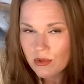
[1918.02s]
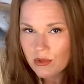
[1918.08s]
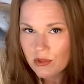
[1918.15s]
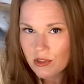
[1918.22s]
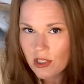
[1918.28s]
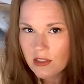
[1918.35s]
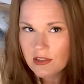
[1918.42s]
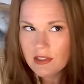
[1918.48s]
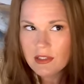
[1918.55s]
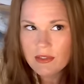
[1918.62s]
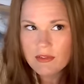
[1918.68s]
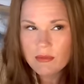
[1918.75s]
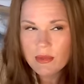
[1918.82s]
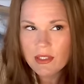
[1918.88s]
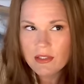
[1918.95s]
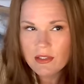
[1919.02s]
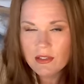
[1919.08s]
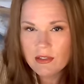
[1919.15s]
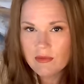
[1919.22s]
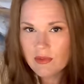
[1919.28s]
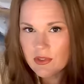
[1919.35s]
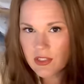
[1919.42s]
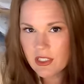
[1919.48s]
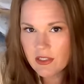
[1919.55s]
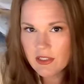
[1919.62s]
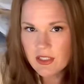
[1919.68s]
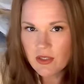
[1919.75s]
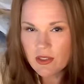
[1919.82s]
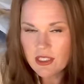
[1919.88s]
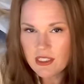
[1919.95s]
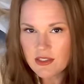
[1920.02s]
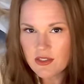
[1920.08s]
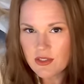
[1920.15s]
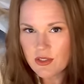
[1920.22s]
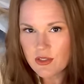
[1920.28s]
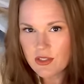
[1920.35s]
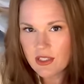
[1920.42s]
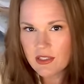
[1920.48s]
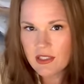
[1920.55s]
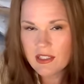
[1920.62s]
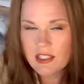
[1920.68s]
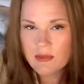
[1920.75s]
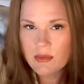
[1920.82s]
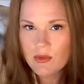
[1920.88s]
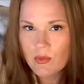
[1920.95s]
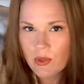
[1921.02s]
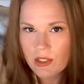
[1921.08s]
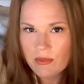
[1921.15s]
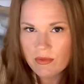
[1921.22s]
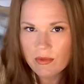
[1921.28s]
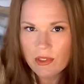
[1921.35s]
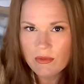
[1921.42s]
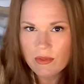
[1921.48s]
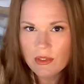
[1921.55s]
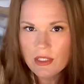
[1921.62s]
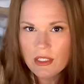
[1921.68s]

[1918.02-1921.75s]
Not delivered by the universe. Here you go, Cancer. Here's that thing you've been wanting forever.